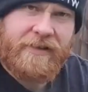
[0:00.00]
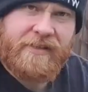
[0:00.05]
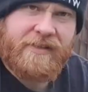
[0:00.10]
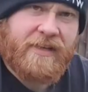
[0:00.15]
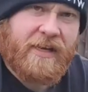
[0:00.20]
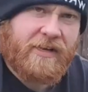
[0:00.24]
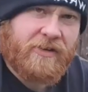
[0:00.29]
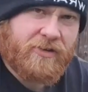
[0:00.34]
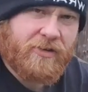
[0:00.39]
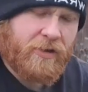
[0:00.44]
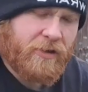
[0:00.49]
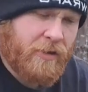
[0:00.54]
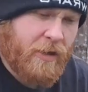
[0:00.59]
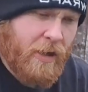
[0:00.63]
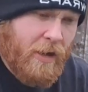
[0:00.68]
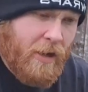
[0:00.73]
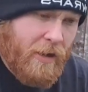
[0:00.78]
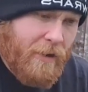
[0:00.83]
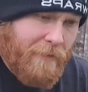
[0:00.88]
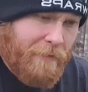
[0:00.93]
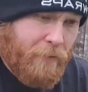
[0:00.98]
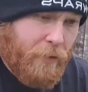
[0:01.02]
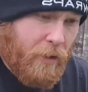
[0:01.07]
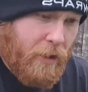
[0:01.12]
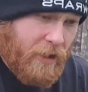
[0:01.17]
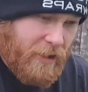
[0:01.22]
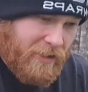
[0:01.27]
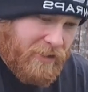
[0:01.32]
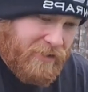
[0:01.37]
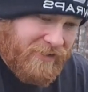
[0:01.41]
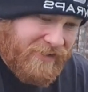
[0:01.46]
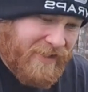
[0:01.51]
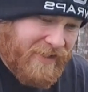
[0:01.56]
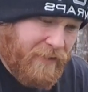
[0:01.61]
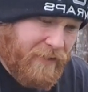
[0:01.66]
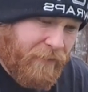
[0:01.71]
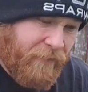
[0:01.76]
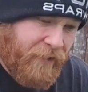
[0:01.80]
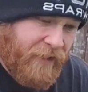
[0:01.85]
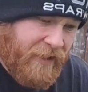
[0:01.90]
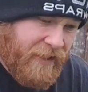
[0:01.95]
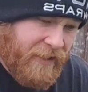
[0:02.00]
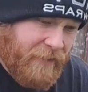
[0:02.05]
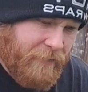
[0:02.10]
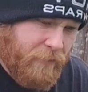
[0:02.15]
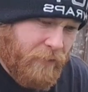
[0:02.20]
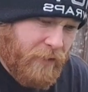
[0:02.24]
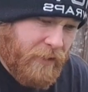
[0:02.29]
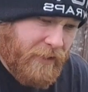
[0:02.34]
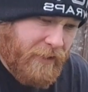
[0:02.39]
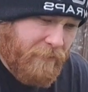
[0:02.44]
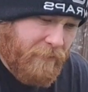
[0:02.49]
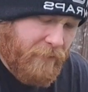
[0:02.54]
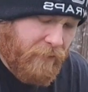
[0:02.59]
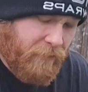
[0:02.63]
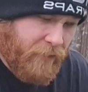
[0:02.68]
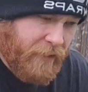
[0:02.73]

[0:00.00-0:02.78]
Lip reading: extension, but I could still feel it working my